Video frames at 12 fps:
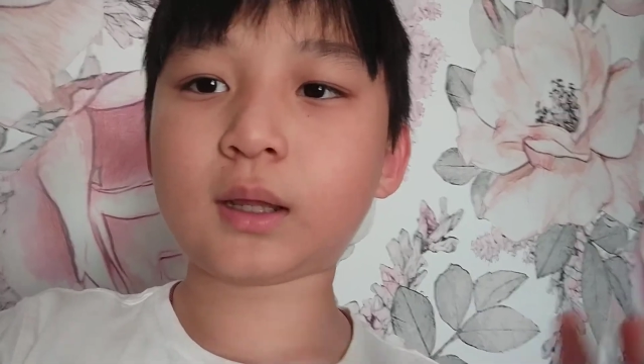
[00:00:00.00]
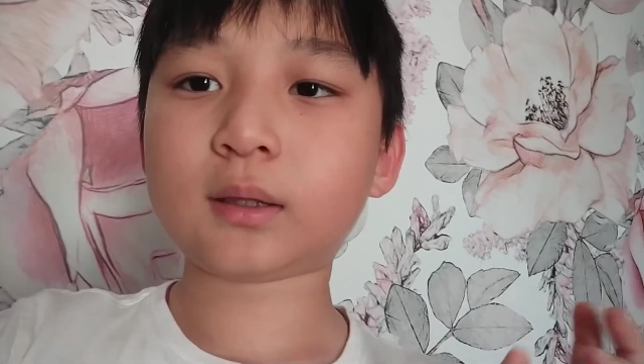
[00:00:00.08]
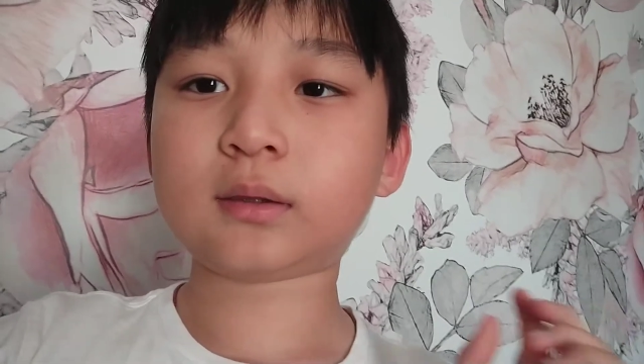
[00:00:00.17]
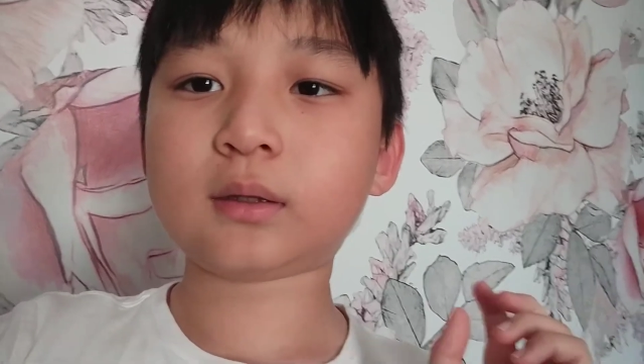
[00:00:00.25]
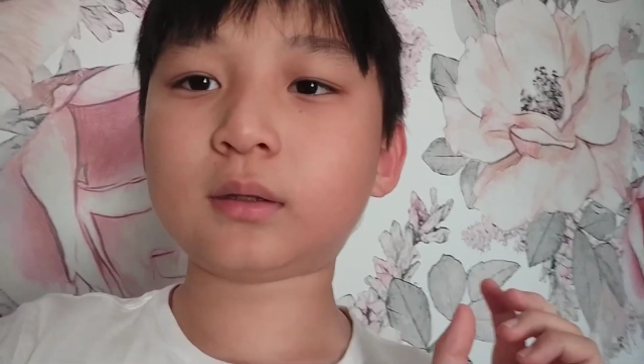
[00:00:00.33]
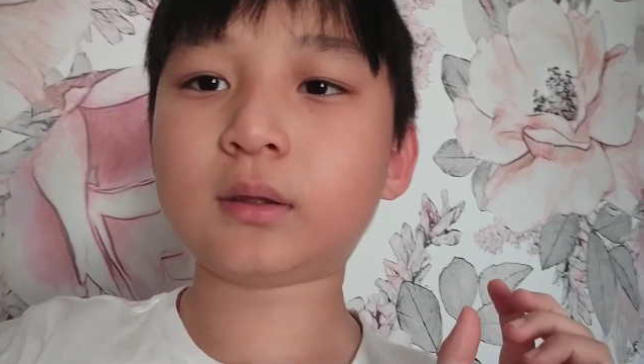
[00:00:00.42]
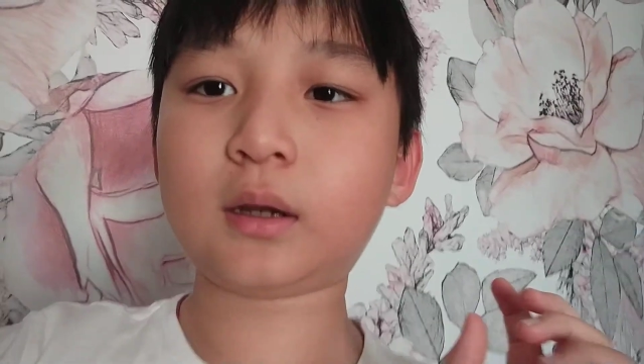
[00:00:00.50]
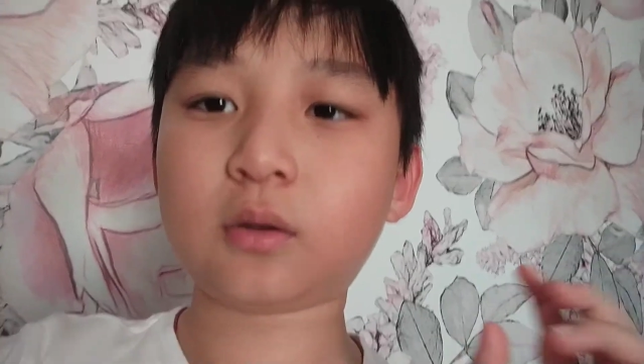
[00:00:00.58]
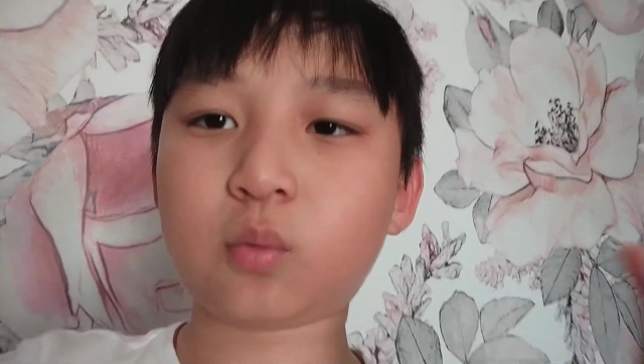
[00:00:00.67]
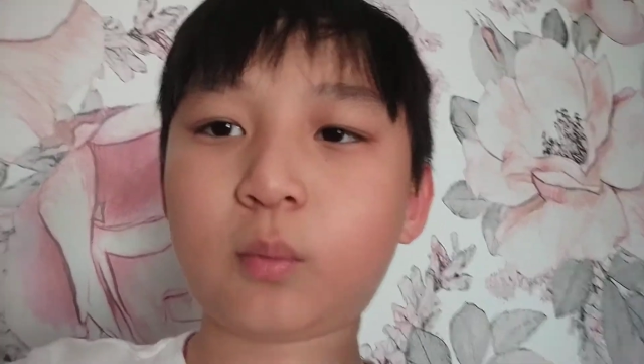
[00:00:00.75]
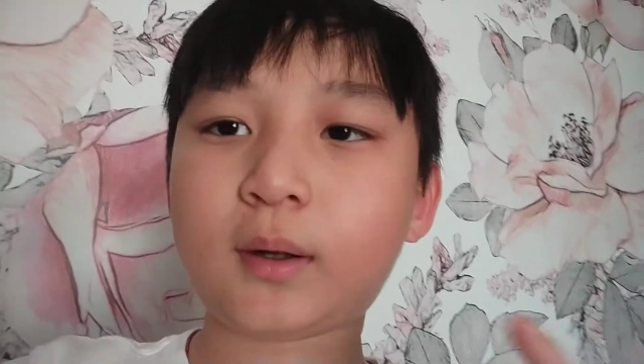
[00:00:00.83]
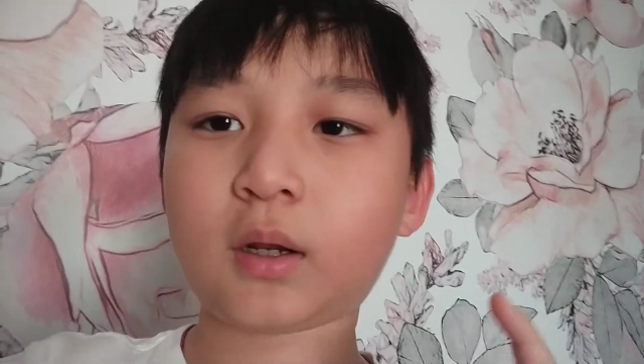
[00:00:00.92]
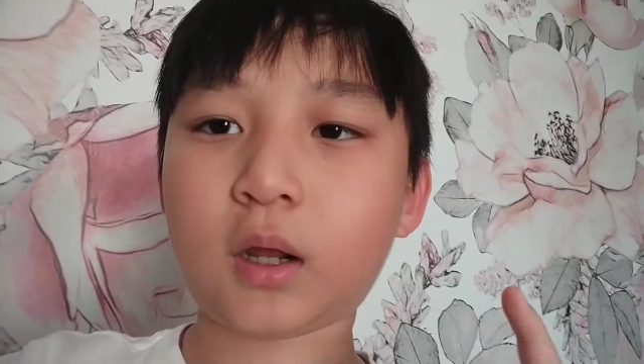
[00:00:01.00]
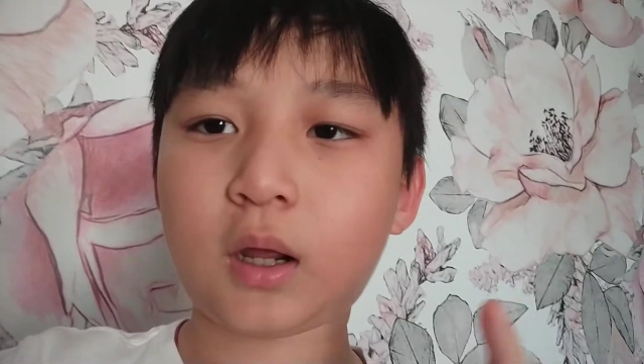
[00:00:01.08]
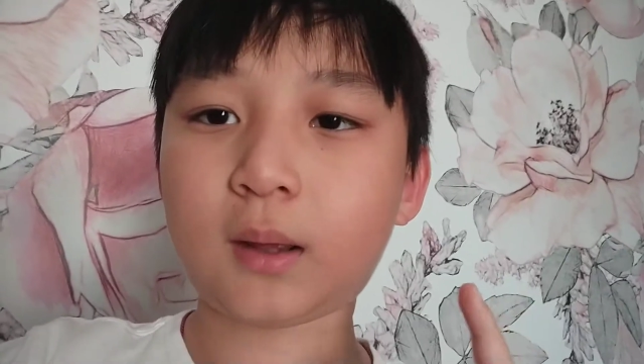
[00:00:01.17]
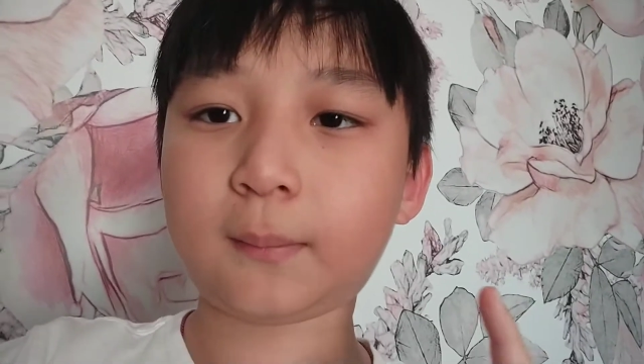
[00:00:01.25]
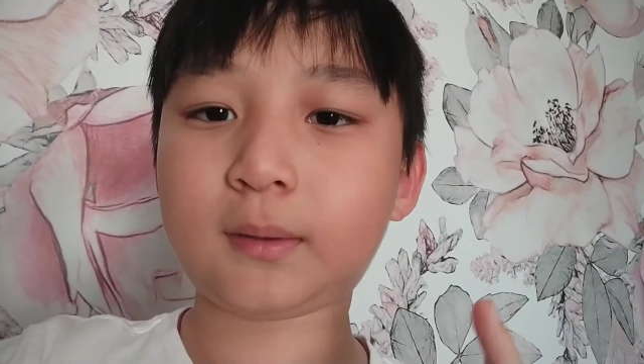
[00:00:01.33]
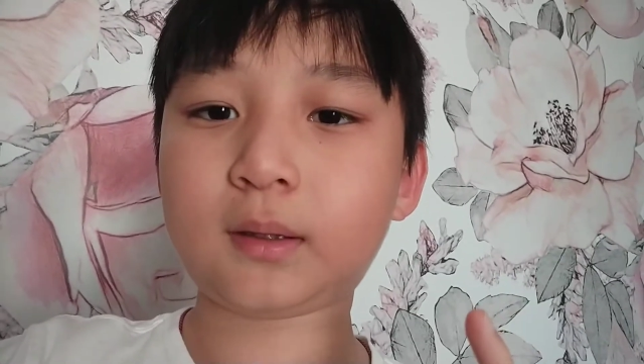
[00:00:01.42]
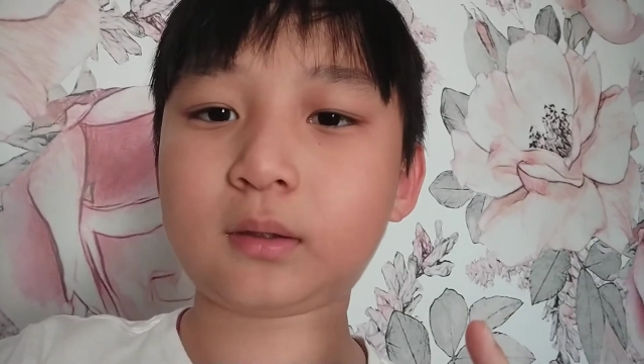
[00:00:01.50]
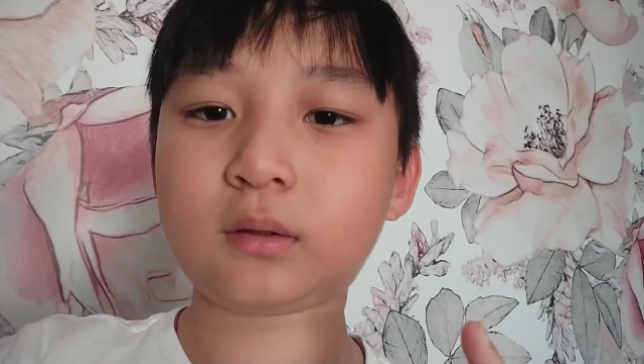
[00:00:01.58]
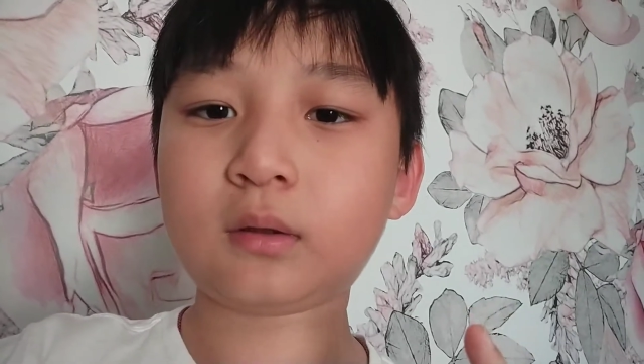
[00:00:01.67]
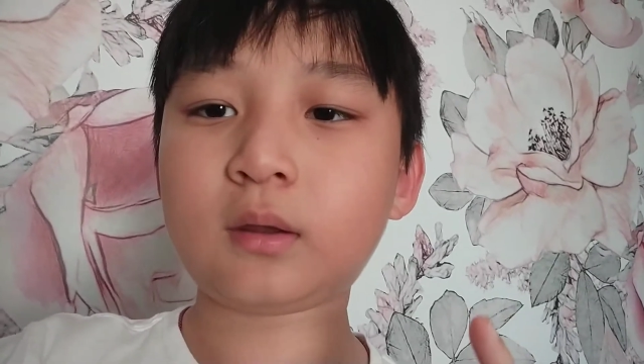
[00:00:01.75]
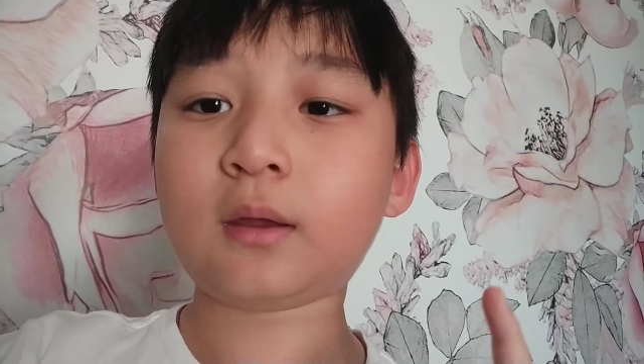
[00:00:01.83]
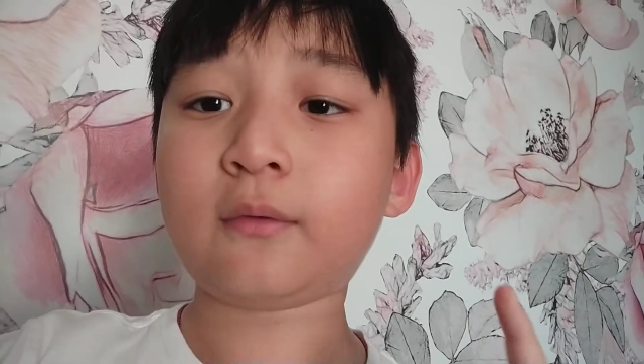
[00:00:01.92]
until there's one comment
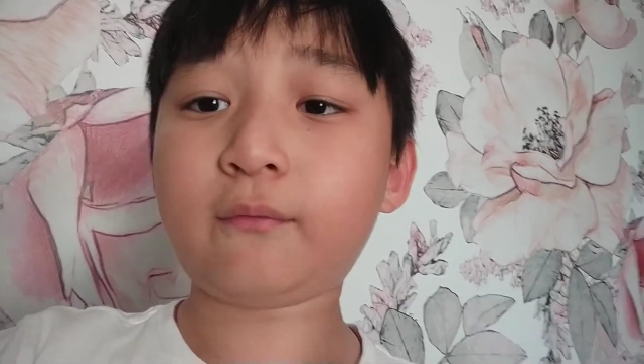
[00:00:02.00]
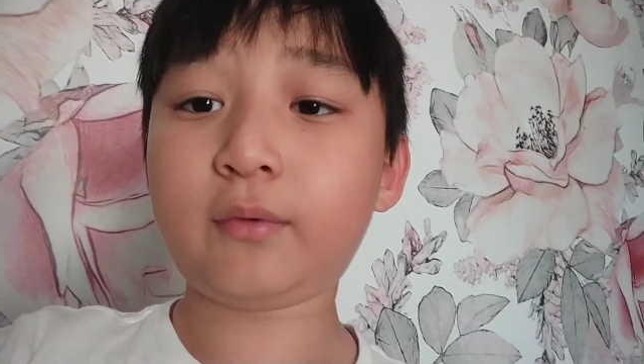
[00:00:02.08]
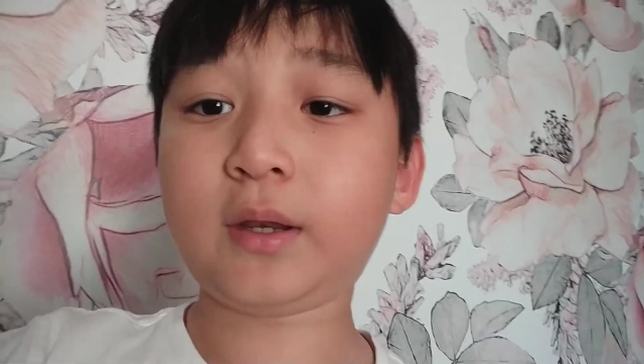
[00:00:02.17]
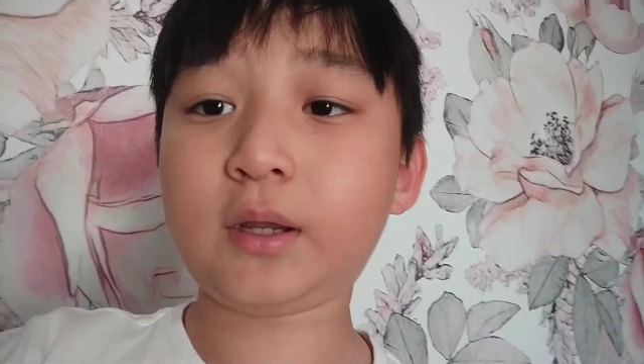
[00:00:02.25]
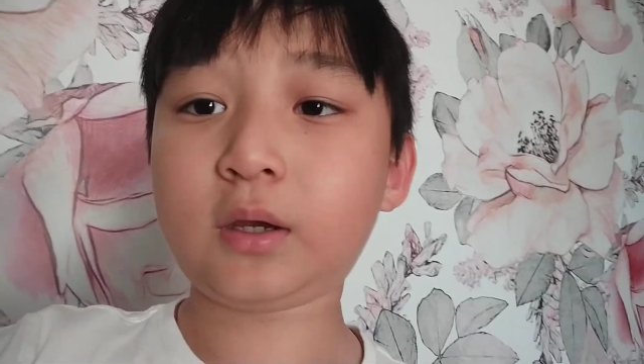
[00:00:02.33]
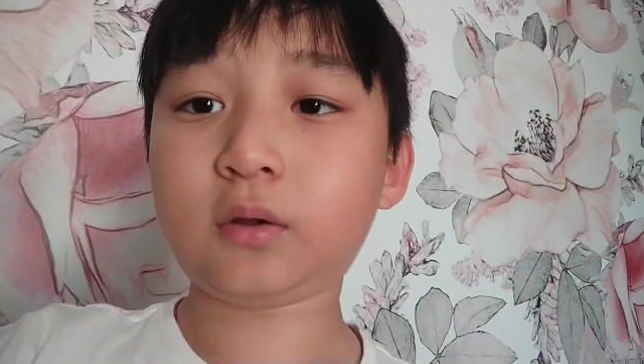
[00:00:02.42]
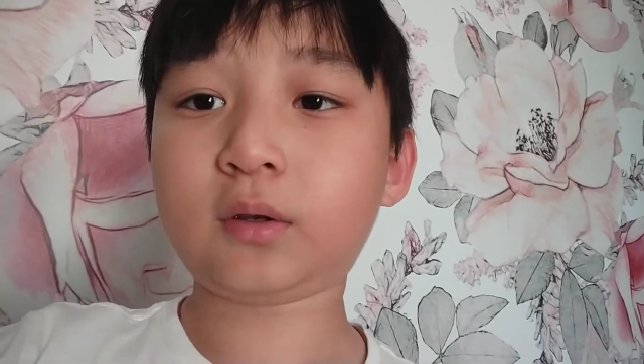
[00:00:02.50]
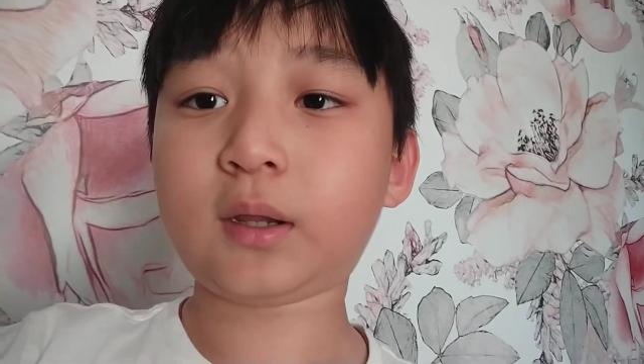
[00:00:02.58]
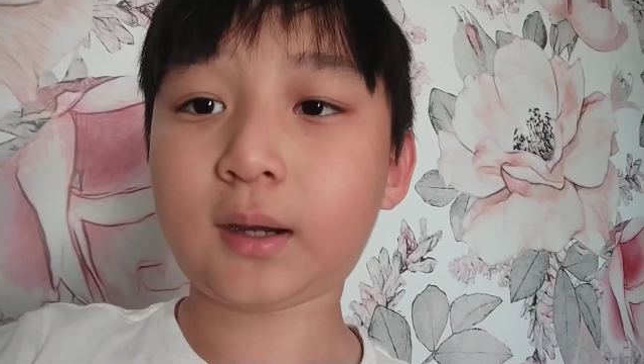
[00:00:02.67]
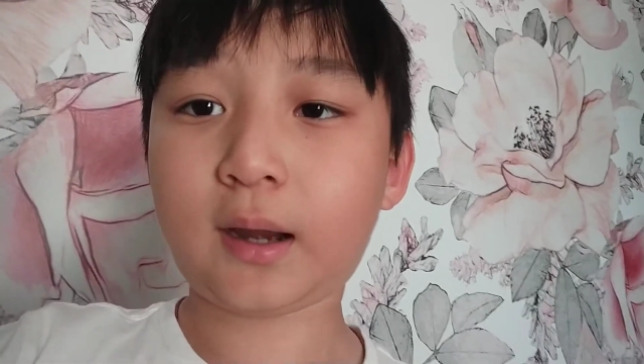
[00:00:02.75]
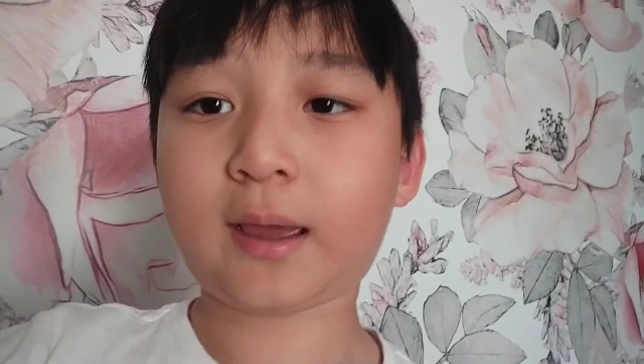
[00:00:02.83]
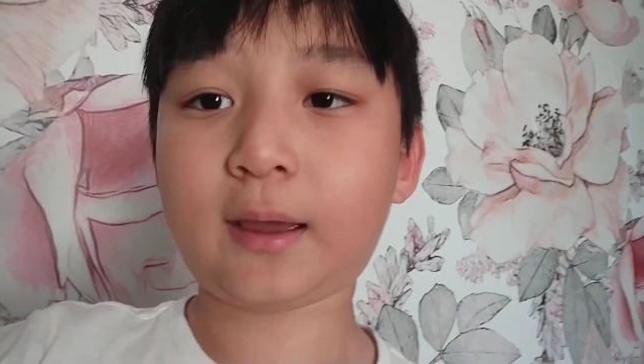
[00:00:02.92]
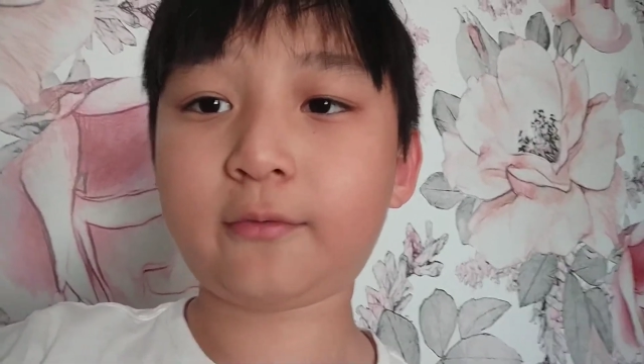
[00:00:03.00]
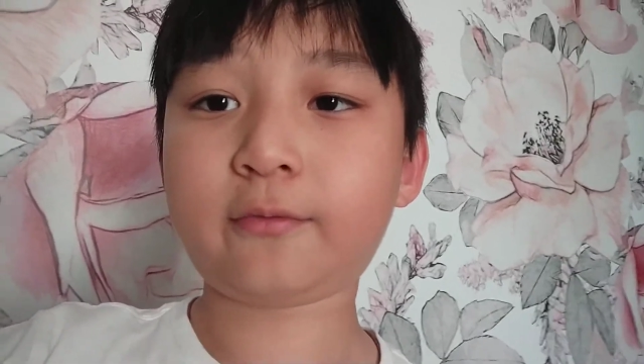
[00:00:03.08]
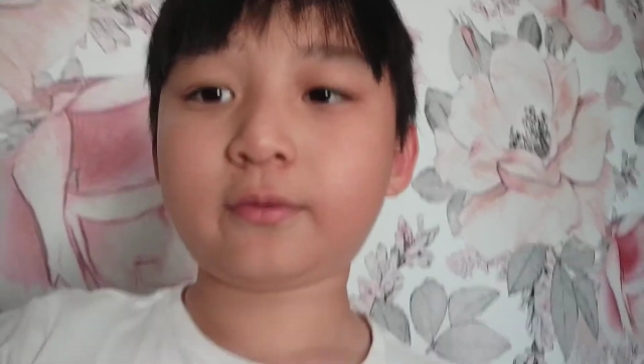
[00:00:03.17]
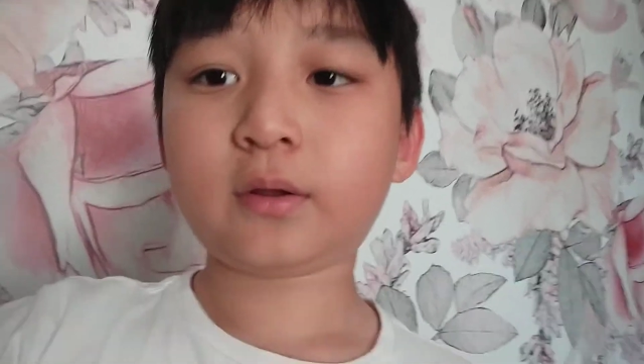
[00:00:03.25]
video that have.